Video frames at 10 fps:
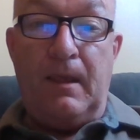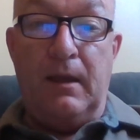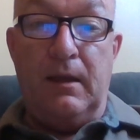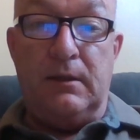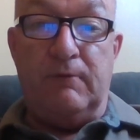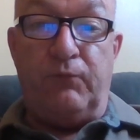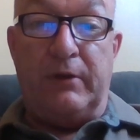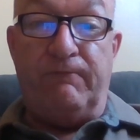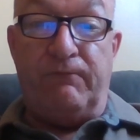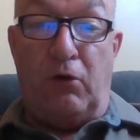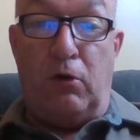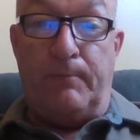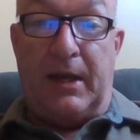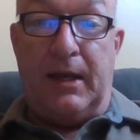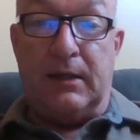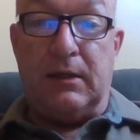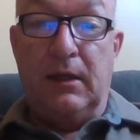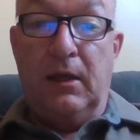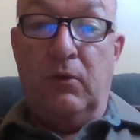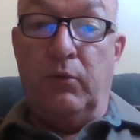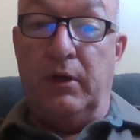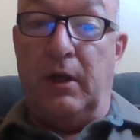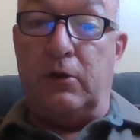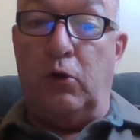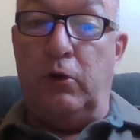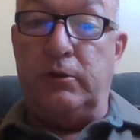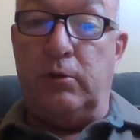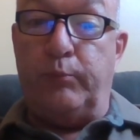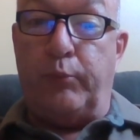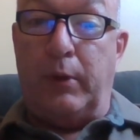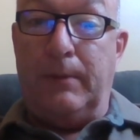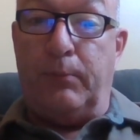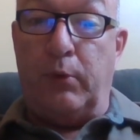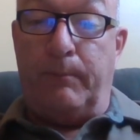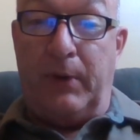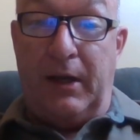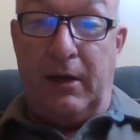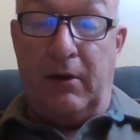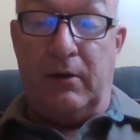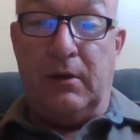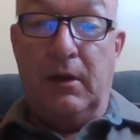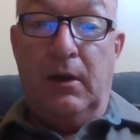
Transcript: And if we fall back, we're not going to be prepared